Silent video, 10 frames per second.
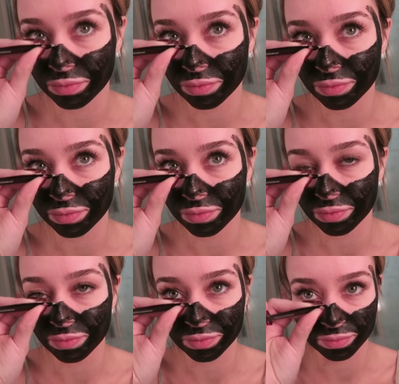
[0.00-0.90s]

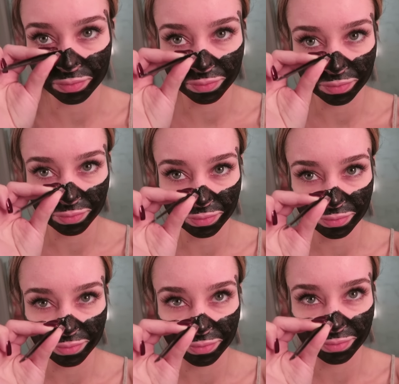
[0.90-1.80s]

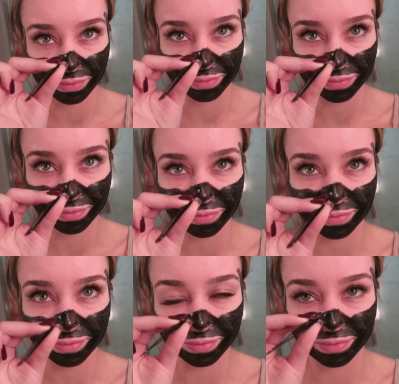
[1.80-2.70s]

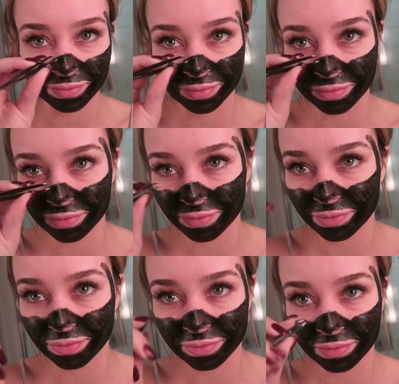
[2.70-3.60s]

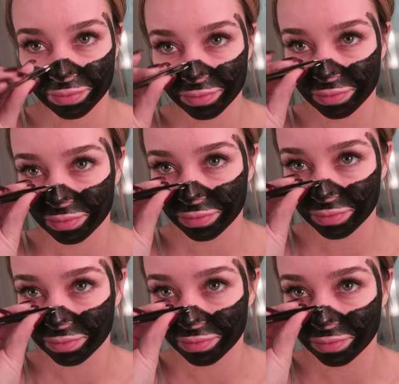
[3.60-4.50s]

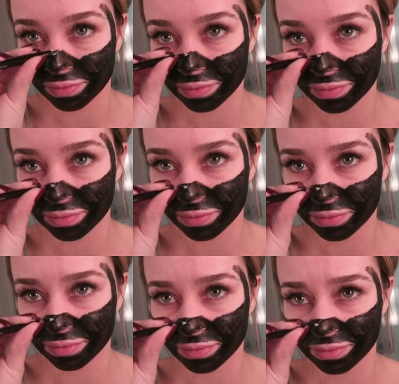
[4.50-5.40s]

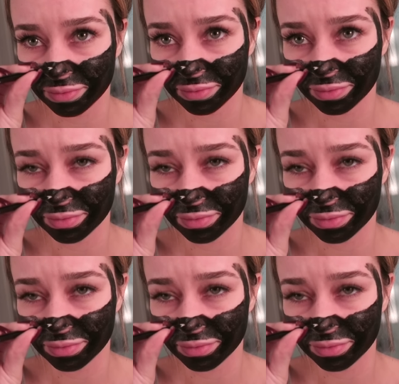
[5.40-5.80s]
(silence)